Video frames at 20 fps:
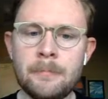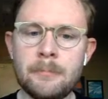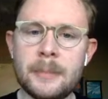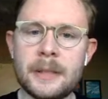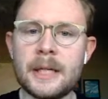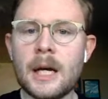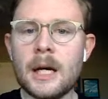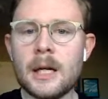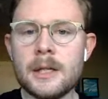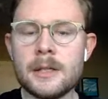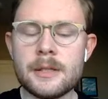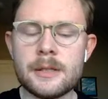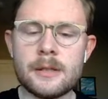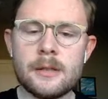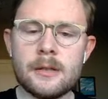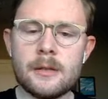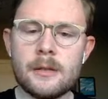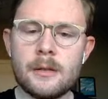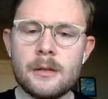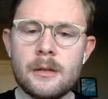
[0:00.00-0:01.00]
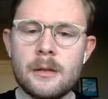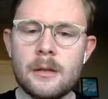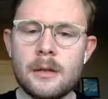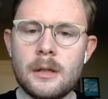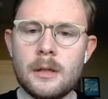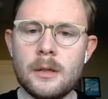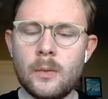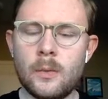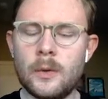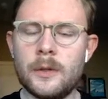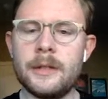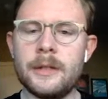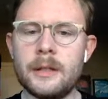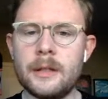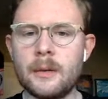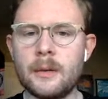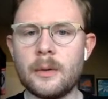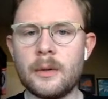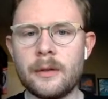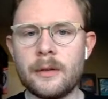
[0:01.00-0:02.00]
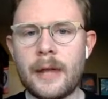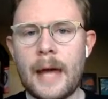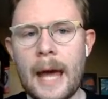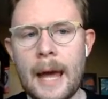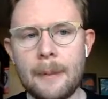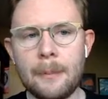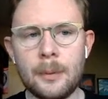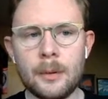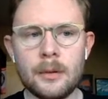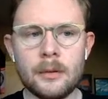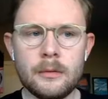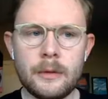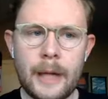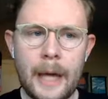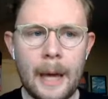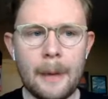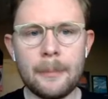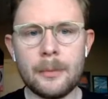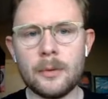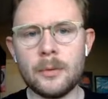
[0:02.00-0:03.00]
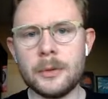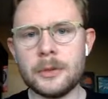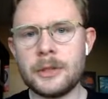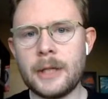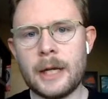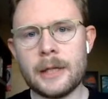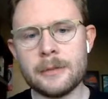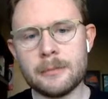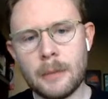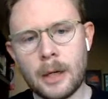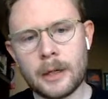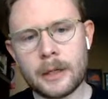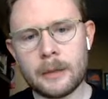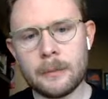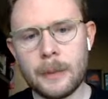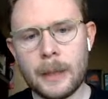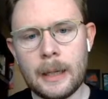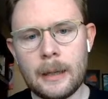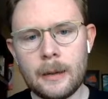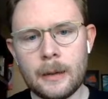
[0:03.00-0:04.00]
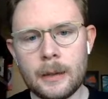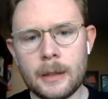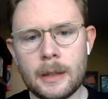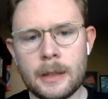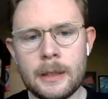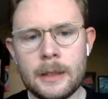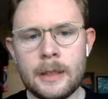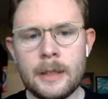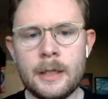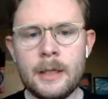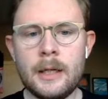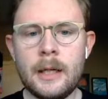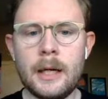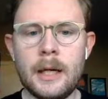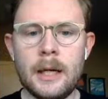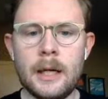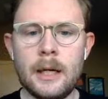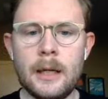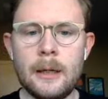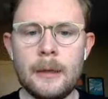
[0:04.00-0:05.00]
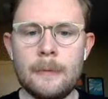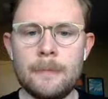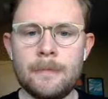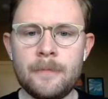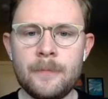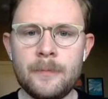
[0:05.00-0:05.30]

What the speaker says: Because we're dealing with Apple, which has market power, uh,